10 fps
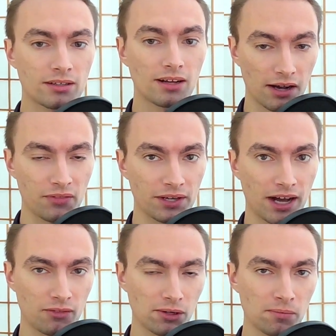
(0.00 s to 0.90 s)
of the
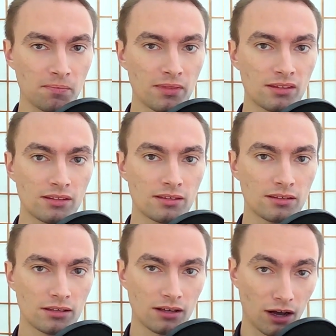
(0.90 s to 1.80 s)
novel,
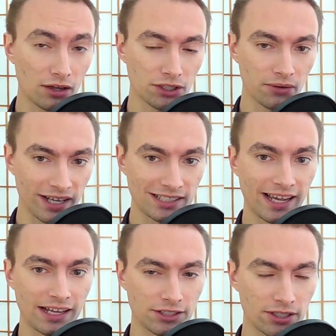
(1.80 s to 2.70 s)
also gets
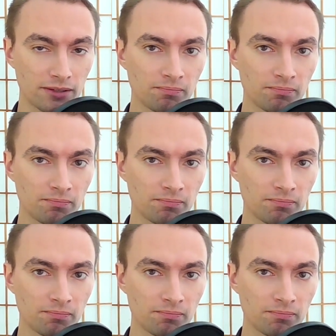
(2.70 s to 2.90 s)
cancer.